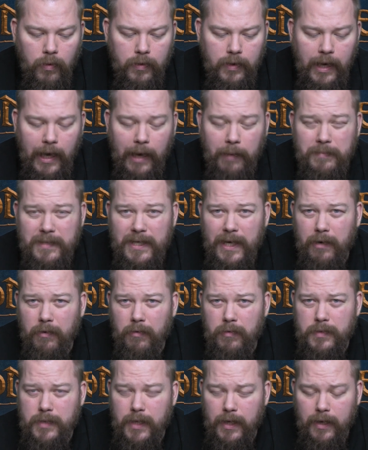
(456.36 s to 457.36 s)
named
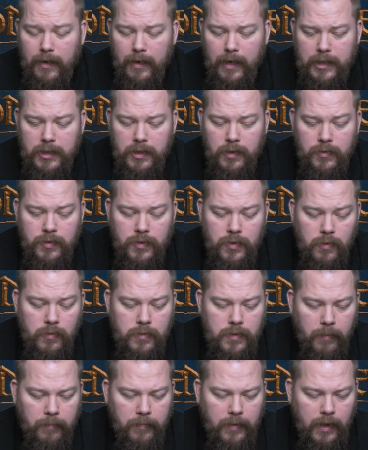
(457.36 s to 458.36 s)
heroes that can actually do
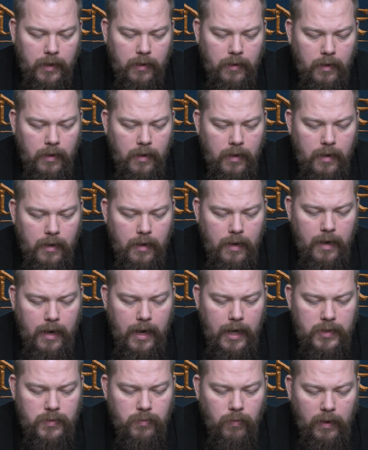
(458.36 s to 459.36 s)
something,
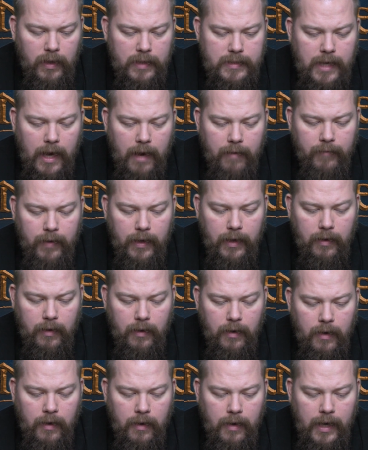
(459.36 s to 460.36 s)
as well as
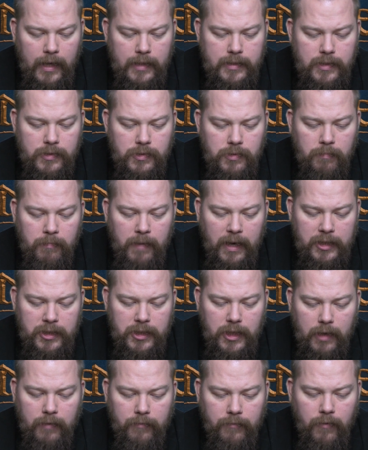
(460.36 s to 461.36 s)
having access to
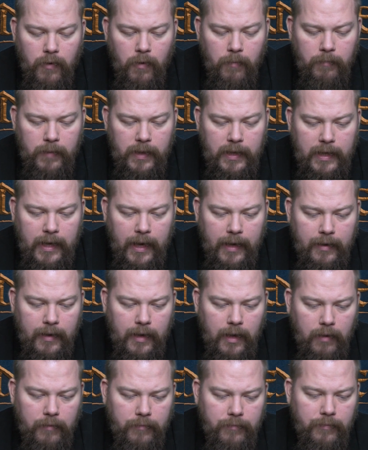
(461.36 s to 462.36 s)
magic from
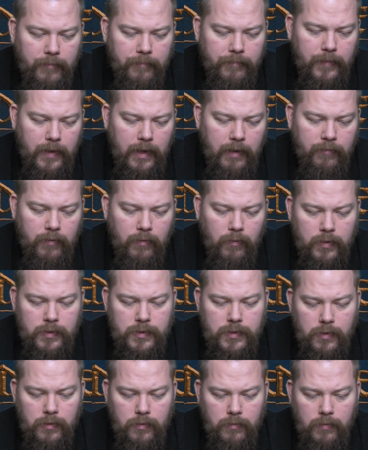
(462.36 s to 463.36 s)
Gandalf. If you
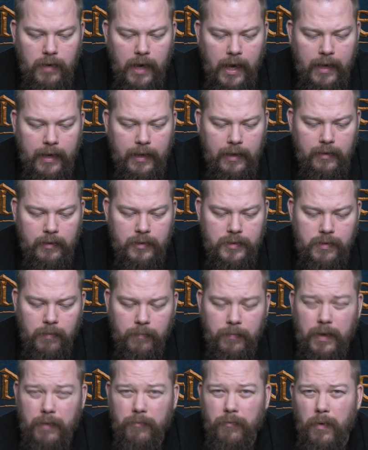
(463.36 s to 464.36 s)
want to add in
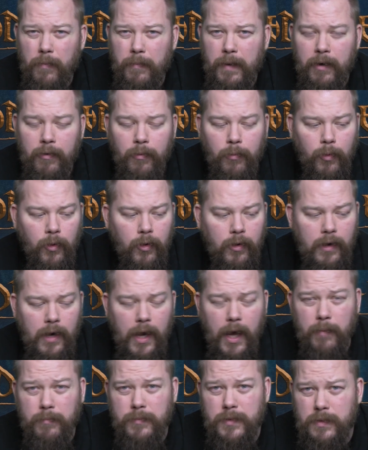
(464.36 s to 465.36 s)
something from Erebor
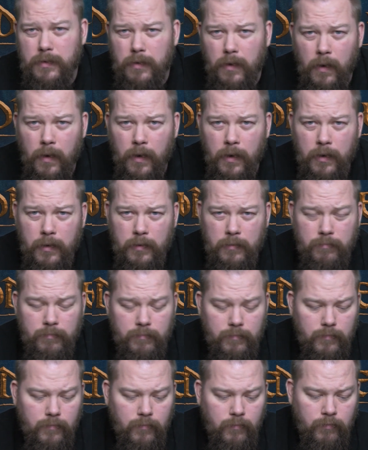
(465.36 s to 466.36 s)
Reclaimed, I
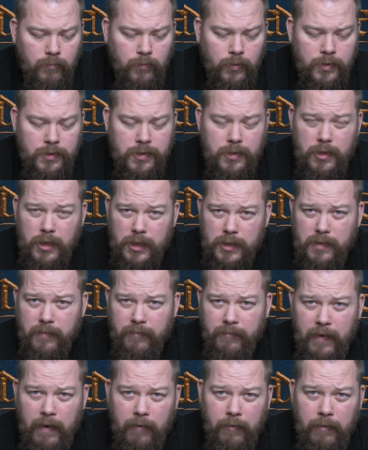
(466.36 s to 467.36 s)
would suggest a
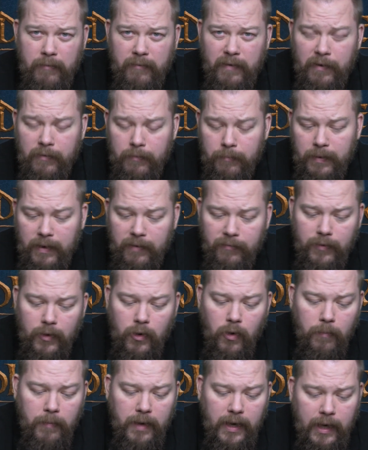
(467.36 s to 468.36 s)
very, very beefy
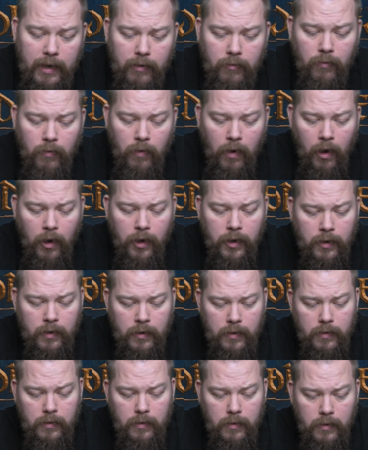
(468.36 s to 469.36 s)
combat hero
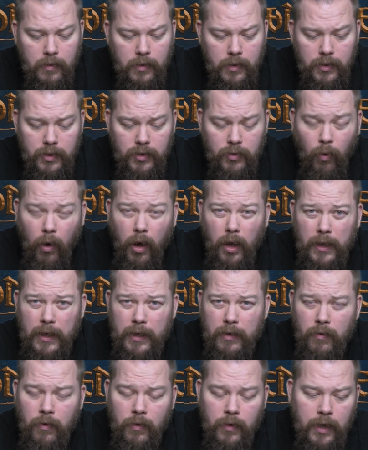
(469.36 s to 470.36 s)
like
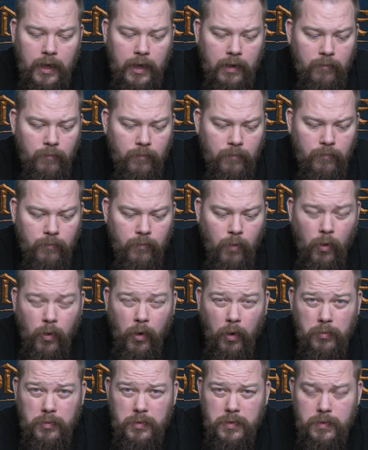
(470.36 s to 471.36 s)
Dwalin on a
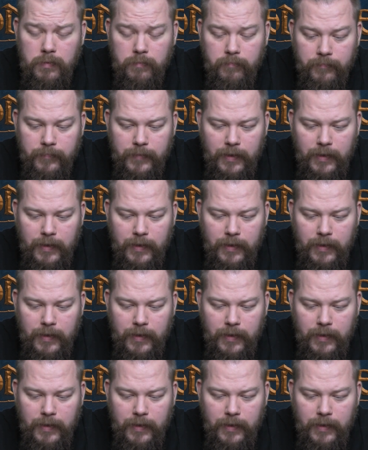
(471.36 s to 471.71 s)
Wargoat,